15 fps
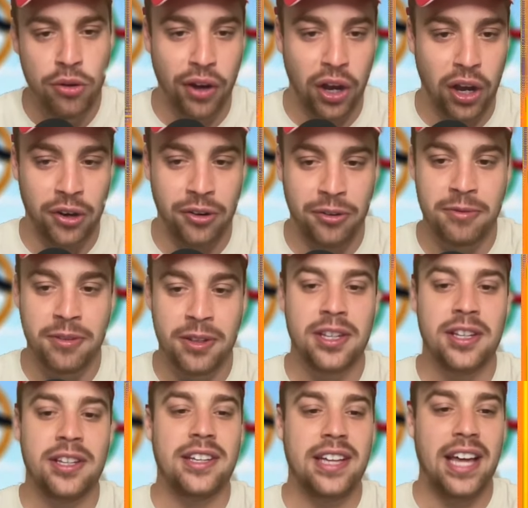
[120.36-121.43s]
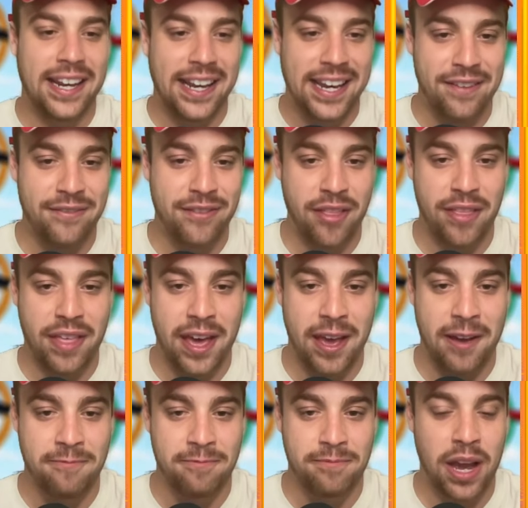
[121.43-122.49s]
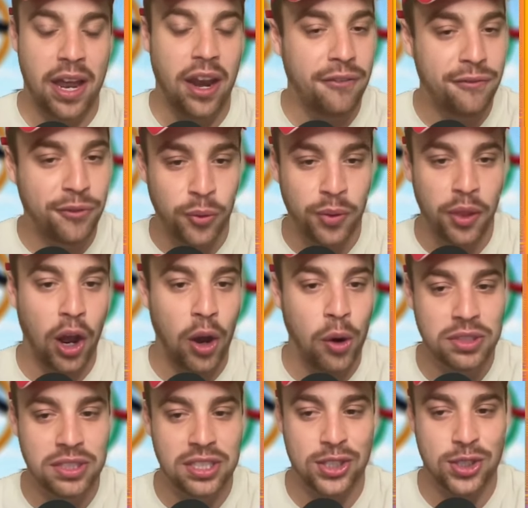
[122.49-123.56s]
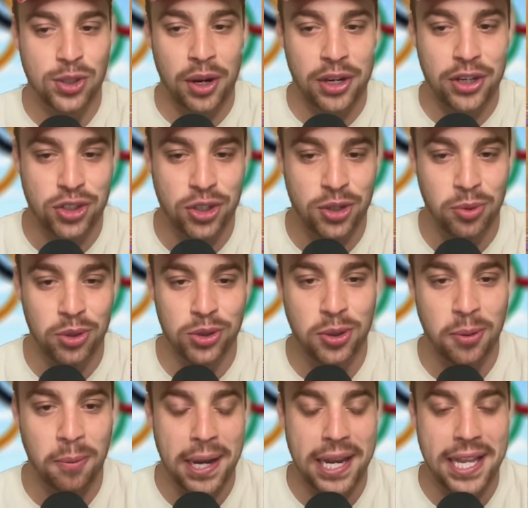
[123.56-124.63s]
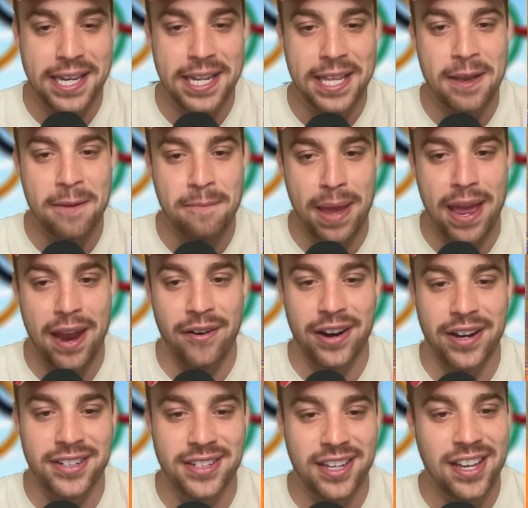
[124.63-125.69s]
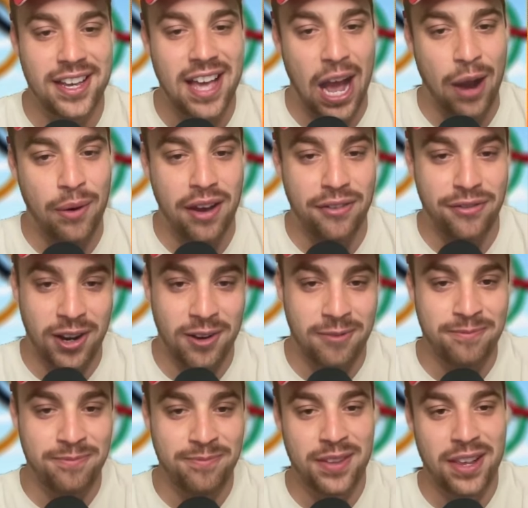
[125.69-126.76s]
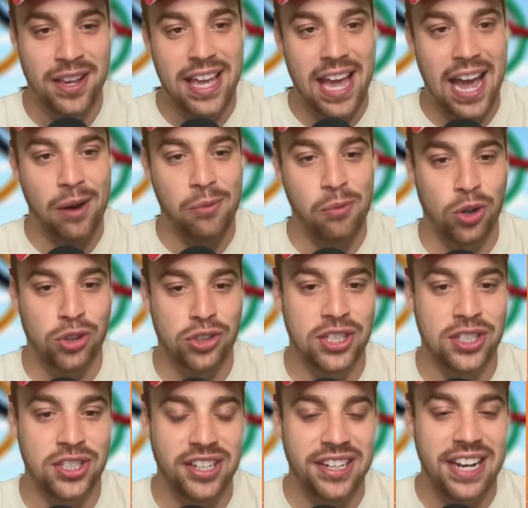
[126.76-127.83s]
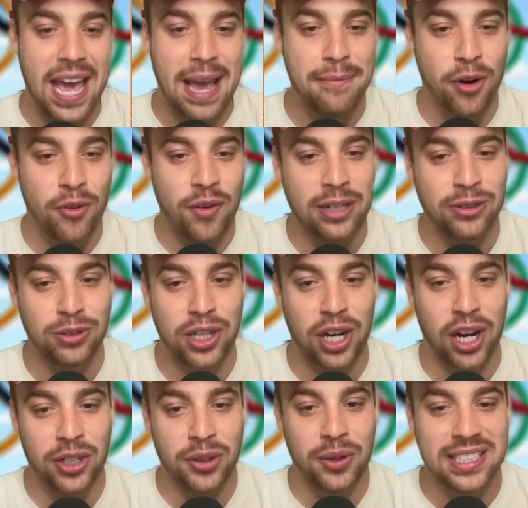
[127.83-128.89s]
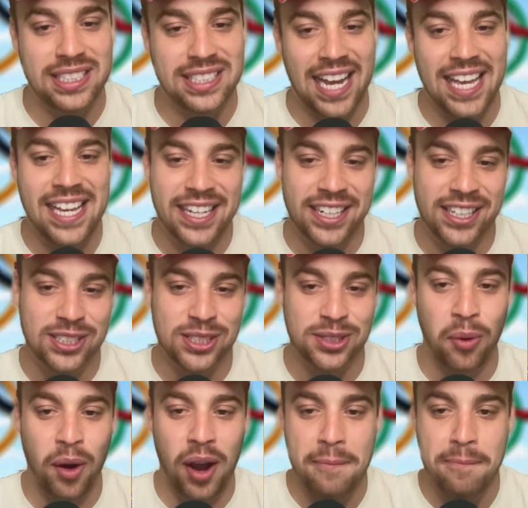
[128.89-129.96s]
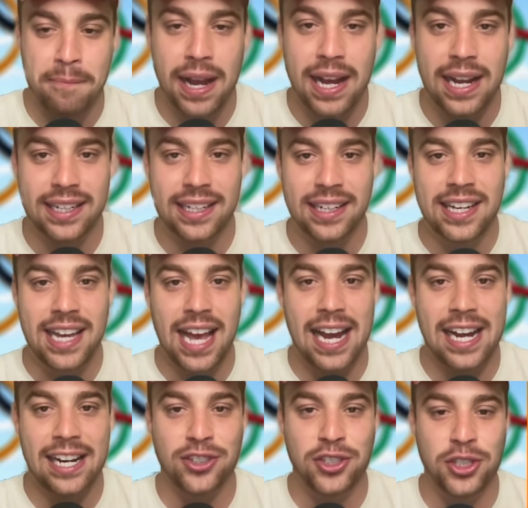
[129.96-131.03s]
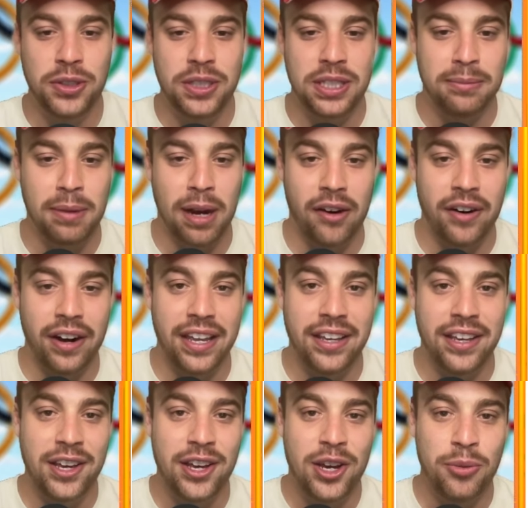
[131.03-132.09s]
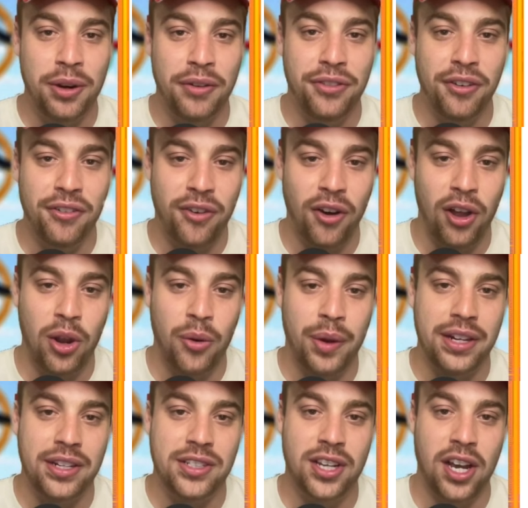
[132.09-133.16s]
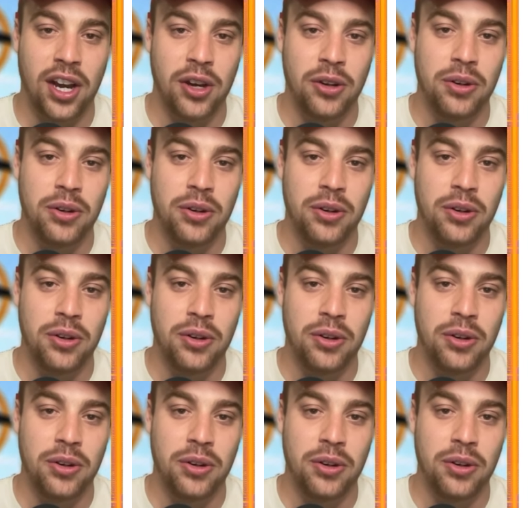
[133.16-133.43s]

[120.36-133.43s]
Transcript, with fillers: on and leave it there. And I thought the whole situation was completely buried. However, at Washington, Emma Raducanu has taken a swipe back at Judy Murray with the following. So,